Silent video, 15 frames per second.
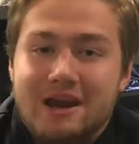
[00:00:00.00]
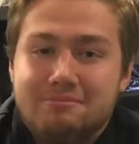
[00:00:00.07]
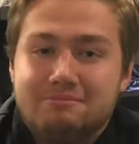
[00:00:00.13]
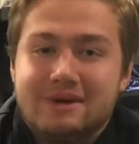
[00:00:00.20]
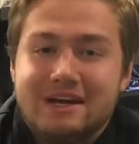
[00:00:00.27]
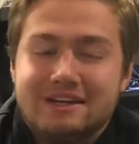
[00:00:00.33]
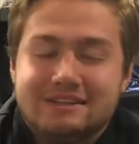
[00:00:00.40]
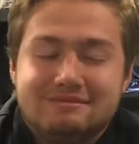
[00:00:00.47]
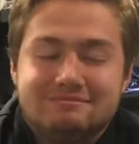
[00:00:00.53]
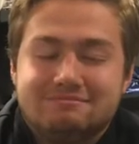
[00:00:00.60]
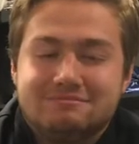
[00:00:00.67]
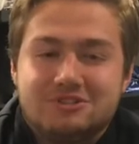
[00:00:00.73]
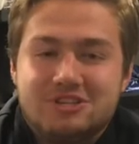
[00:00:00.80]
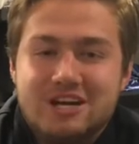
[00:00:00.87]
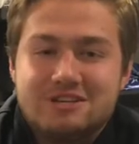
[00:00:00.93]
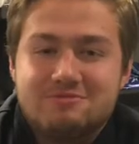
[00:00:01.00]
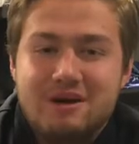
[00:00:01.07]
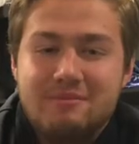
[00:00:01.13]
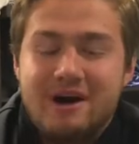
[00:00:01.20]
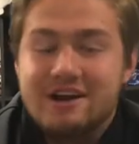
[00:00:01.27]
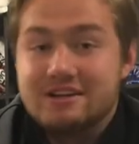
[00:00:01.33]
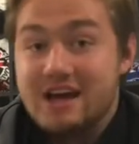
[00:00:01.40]
I might change my
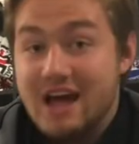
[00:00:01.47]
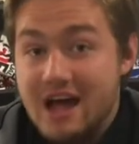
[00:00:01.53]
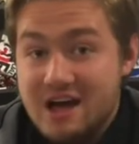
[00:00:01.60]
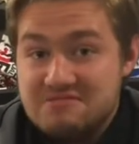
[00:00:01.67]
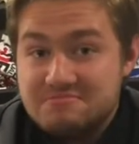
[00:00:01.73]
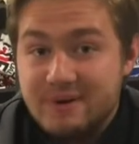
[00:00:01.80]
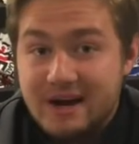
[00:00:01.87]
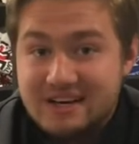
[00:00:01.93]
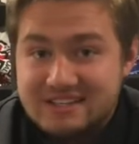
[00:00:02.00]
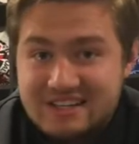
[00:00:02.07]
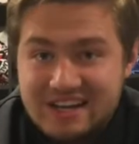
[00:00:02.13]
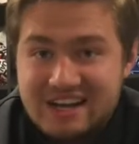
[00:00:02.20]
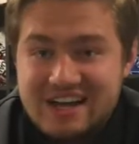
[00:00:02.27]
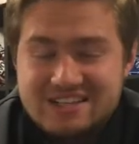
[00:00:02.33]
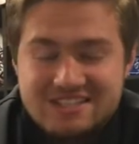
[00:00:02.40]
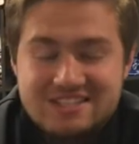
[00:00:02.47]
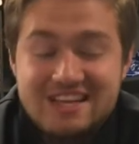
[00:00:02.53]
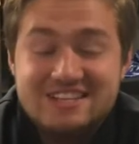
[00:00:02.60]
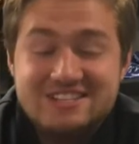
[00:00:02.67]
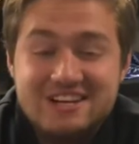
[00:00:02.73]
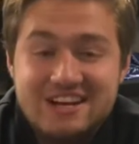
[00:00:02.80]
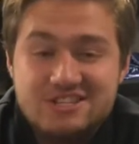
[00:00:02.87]
mind. But
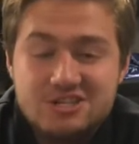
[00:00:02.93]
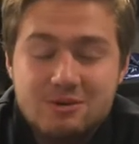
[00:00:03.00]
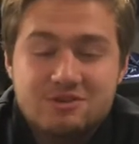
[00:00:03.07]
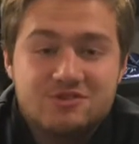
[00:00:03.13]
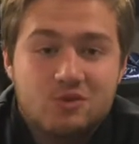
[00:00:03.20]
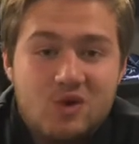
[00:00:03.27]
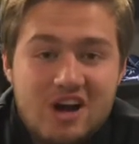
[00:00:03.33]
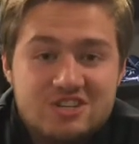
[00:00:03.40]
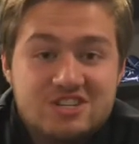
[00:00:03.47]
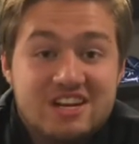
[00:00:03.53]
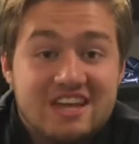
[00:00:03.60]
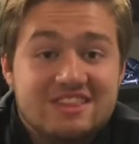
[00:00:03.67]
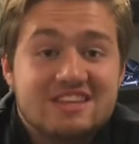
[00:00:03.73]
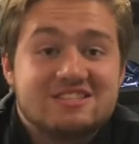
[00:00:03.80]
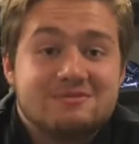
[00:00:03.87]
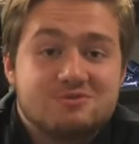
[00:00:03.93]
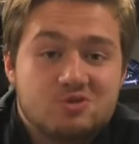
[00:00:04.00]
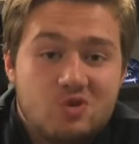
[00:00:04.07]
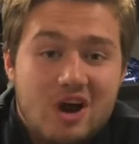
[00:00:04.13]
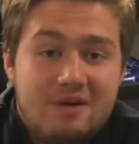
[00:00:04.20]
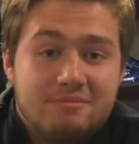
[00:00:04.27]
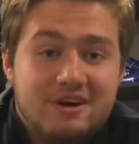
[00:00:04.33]
thanks you guys so much for watching. Hit that
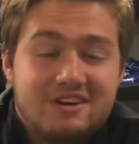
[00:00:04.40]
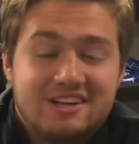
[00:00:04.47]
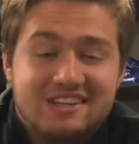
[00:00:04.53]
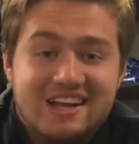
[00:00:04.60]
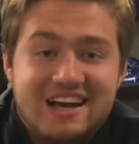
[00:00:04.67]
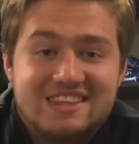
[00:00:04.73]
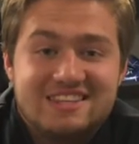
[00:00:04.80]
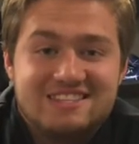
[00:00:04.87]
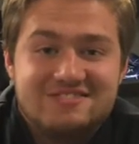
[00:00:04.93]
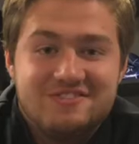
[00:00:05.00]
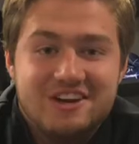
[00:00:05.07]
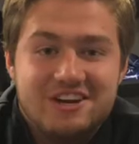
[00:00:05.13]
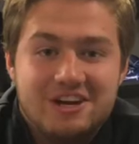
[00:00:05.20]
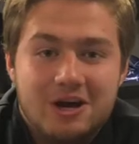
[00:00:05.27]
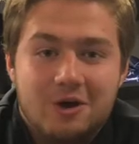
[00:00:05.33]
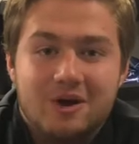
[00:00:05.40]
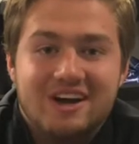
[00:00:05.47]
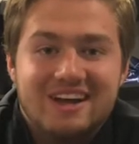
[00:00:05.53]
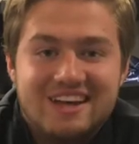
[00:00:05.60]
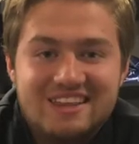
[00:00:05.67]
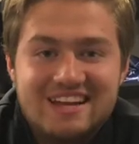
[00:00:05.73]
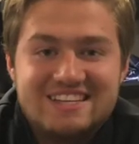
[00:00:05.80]
subscribe button and like this video.
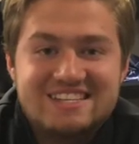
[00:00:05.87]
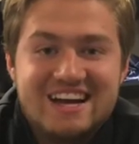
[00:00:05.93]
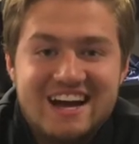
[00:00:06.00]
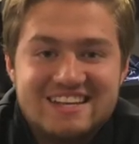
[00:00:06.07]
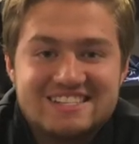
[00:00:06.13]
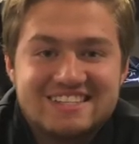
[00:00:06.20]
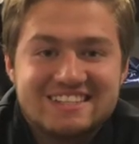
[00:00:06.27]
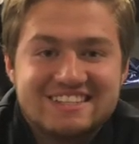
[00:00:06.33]
Thanks guys.